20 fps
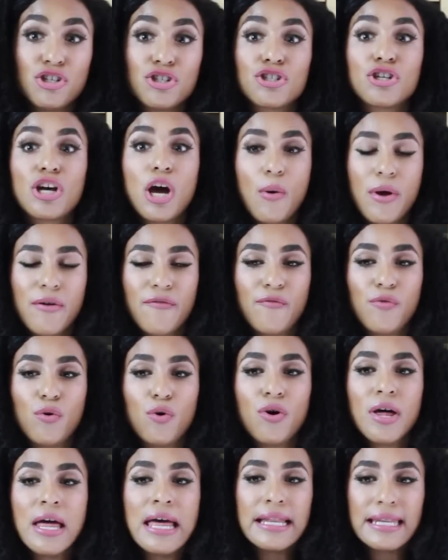just going
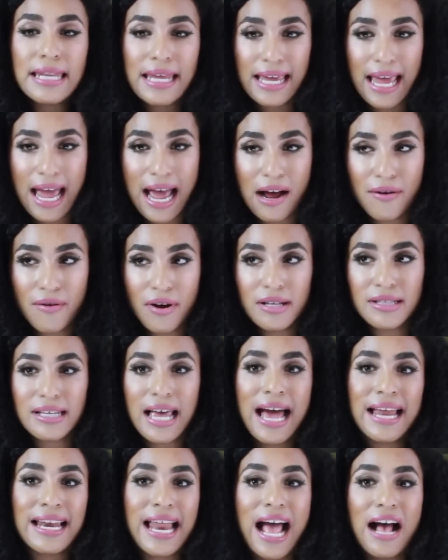for the carrot
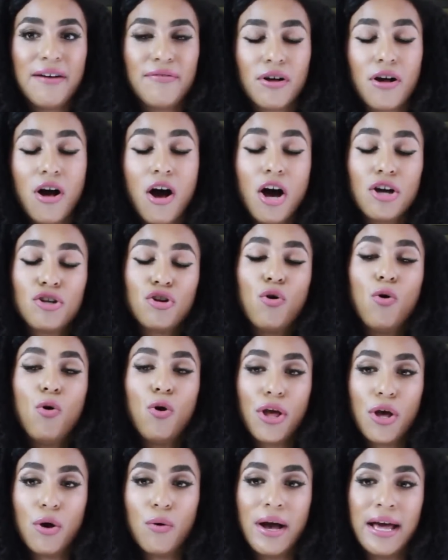and avocado
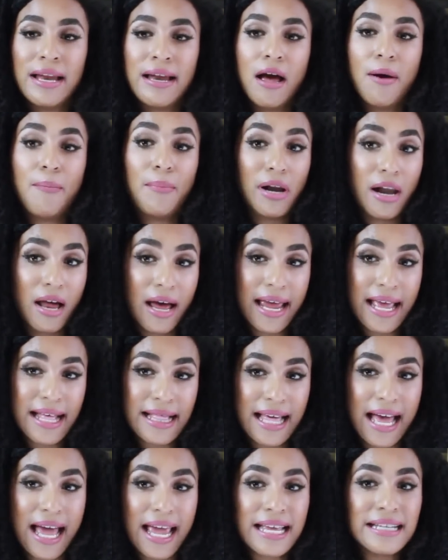oil and applying
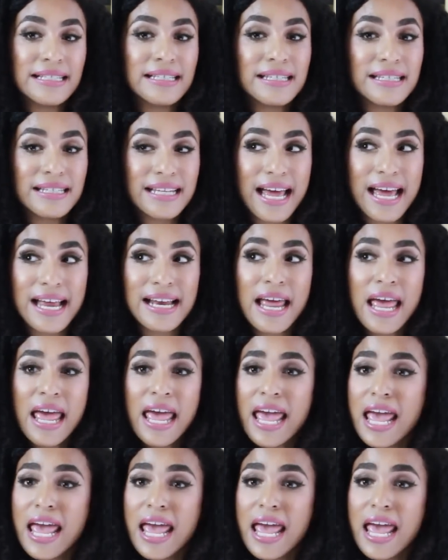that instead.